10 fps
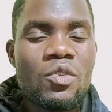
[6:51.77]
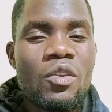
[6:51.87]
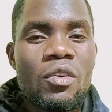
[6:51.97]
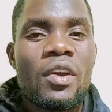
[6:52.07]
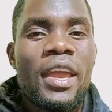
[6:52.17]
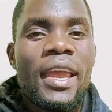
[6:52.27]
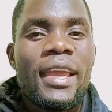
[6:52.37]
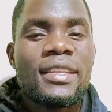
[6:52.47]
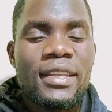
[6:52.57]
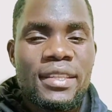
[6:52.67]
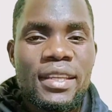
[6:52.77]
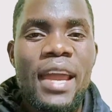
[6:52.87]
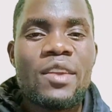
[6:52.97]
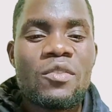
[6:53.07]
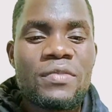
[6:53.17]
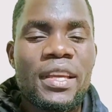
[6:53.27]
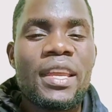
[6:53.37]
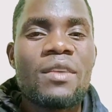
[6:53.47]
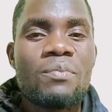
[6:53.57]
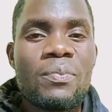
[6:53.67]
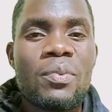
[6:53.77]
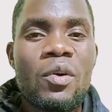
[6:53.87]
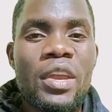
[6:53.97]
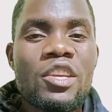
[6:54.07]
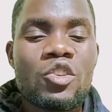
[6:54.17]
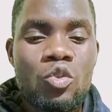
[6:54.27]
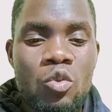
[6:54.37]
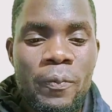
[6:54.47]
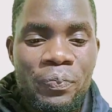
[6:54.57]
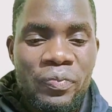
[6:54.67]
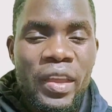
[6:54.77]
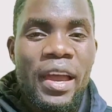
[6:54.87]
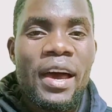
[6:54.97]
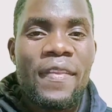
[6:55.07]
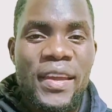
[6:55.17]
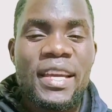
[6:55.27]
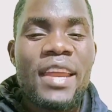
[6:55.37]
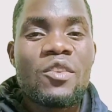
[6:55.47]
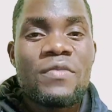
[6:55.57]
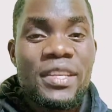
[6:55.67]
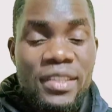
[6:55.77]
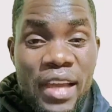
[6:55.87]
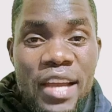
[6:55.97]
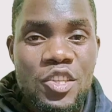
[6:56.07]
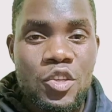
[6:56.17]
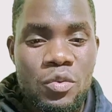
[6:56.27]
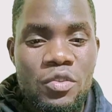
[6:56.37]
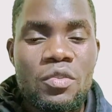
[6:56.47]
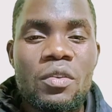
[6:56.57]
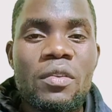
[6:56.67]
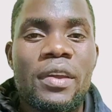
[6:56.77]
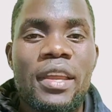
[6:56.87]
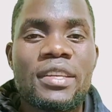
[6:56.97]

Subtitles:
You know, it's kind of taking people into that kind of discussion, you know,